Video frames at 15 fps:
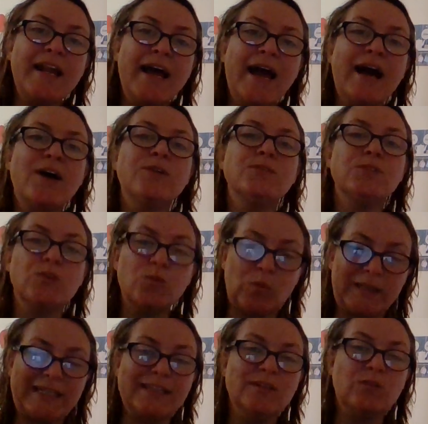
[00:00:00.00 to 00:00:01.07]
Get out.
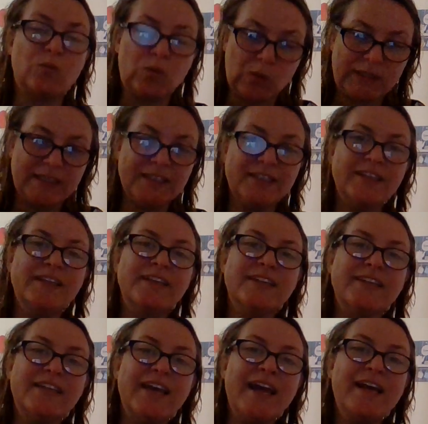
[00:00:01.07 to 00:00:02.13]

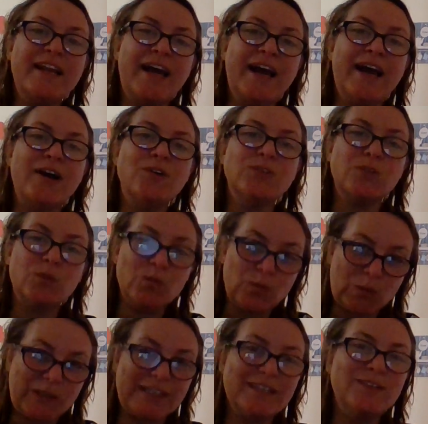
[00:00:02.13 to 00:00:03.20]
Get out.
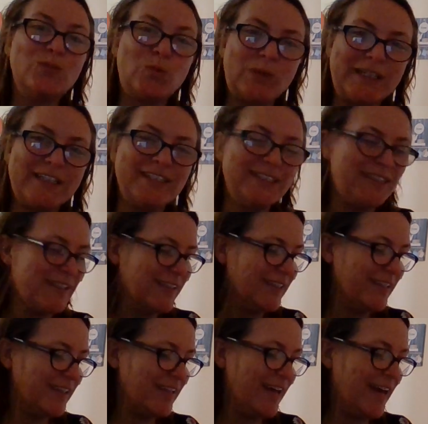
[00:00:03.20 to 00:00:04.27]

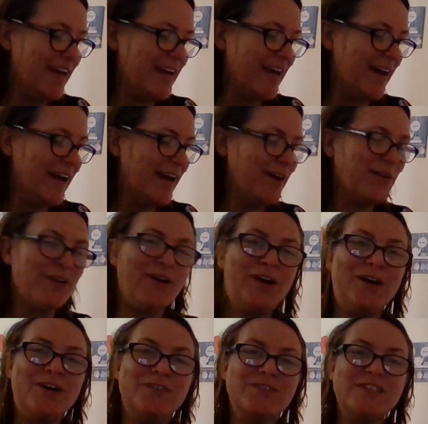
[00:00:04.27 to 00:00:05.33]
Get out
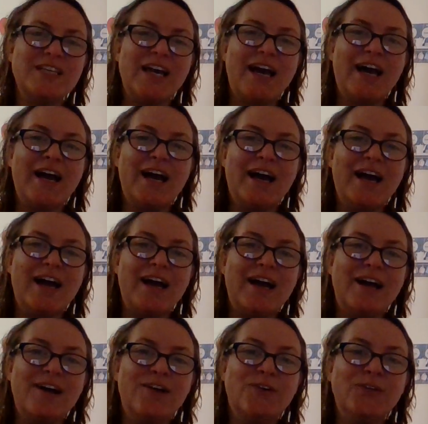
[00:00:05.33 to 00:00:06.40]
of
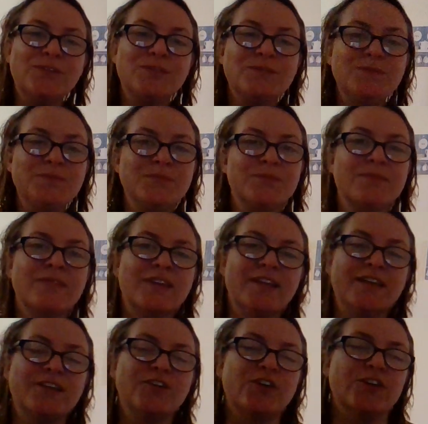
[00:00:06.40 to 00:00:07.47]
town.
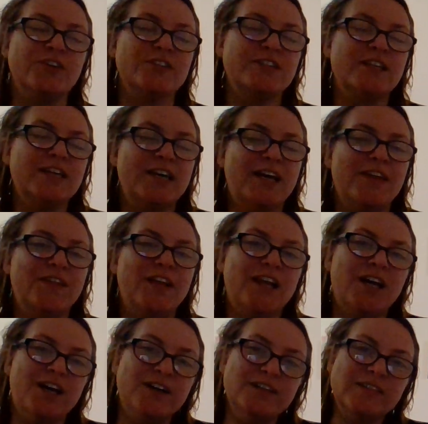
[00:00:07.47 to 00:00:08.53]
Good. And the
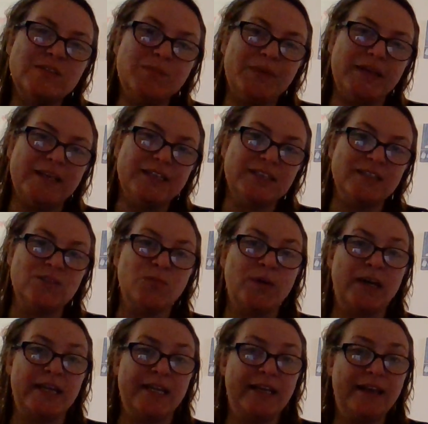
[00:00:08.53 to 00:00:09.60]
last bit is
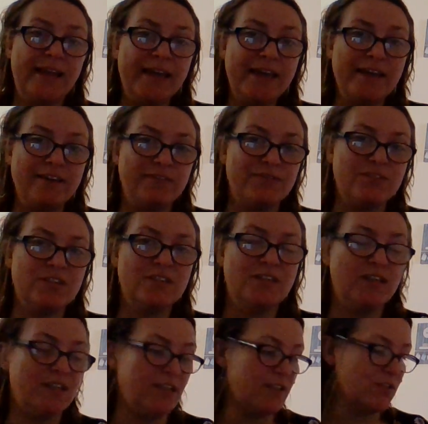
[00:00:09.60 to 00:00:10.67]
where he leaves,
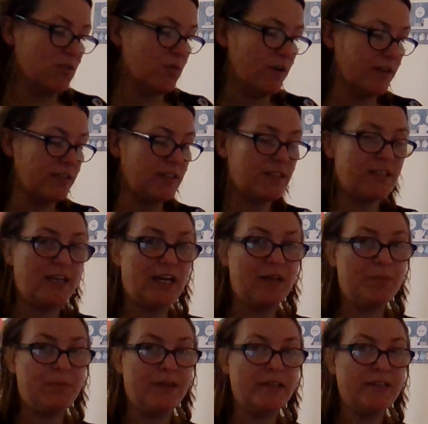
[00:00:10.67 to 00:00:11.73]
and it's quite a
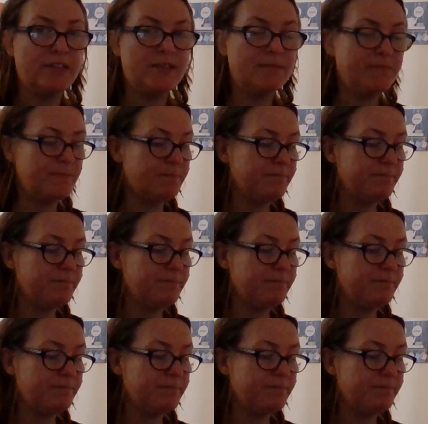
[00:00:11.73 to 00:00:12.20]
sad bit.